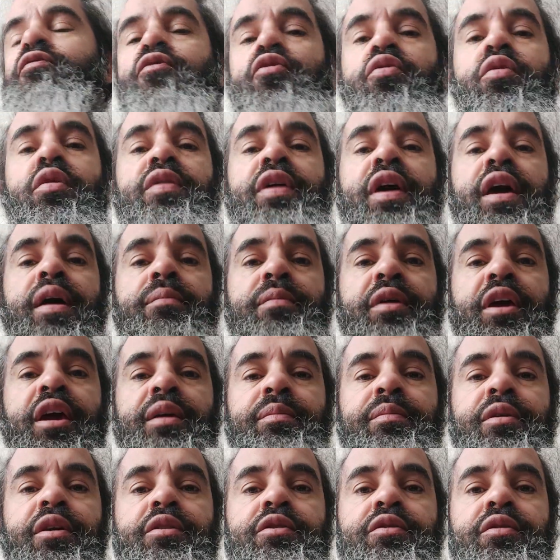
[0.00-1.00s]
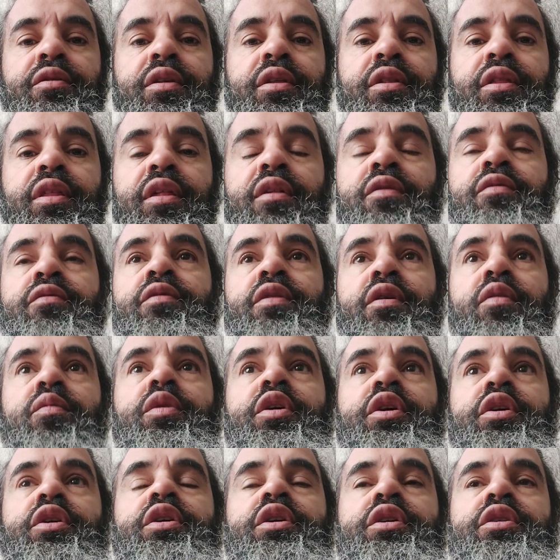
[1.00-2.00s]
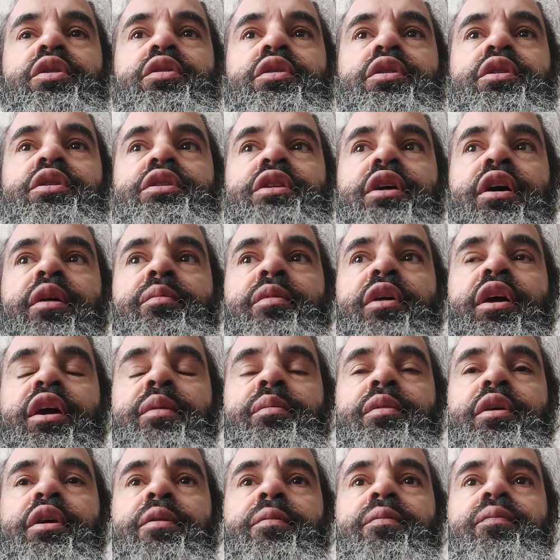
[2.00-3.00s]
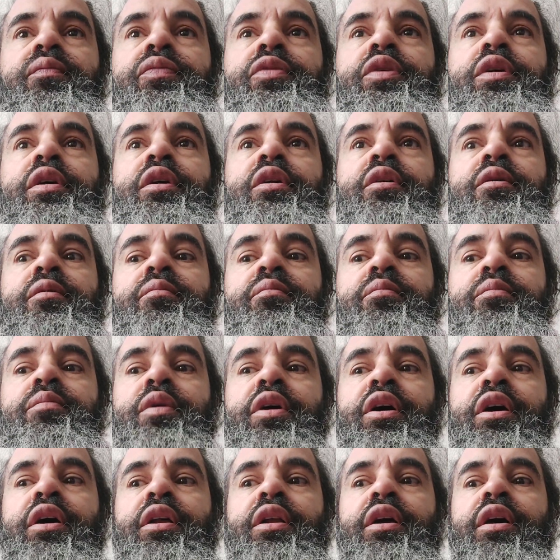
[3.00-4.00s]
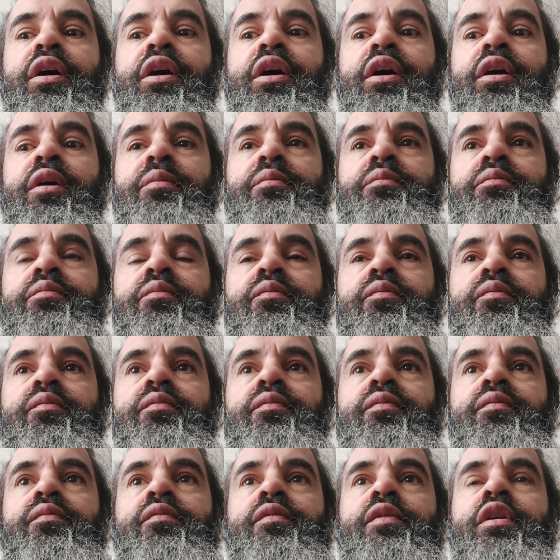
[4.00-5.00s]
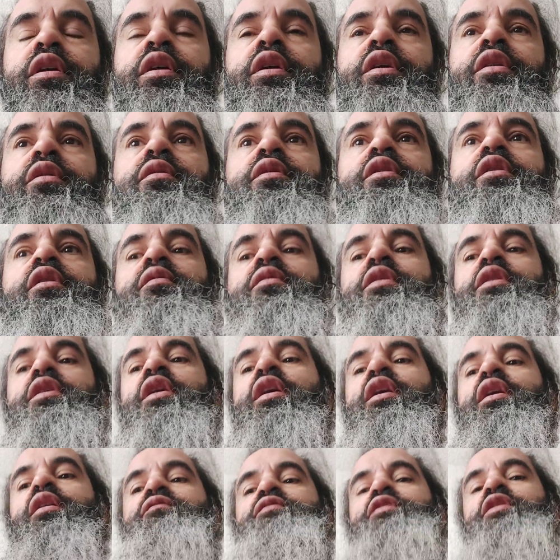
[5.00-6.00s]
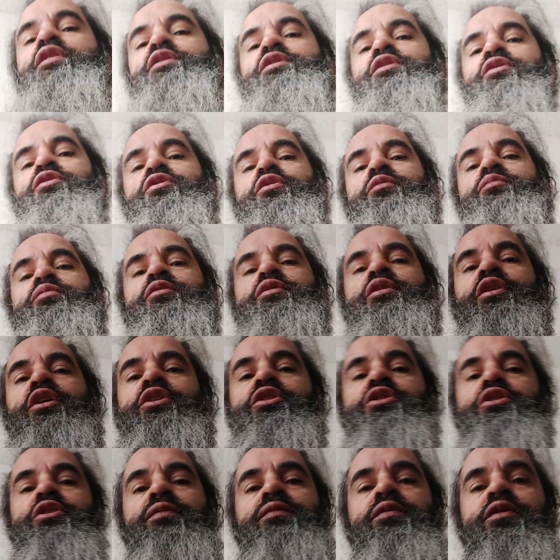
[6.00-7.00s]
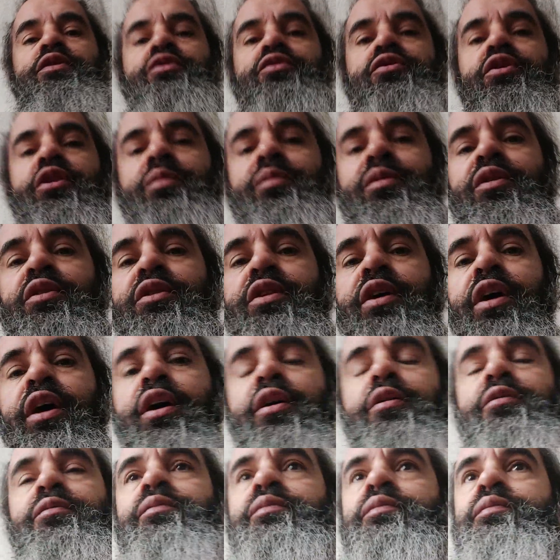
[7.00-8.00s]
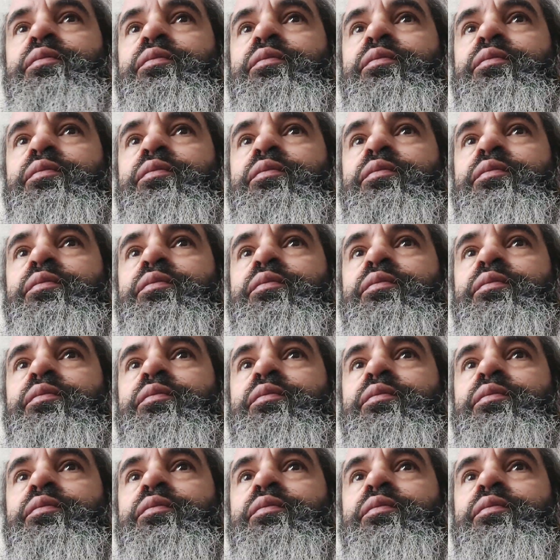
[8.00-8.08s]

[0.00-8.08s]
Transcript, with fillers: for that baby so that, that we could nurse that baby. But um, the only obvious interpretation of this dream is that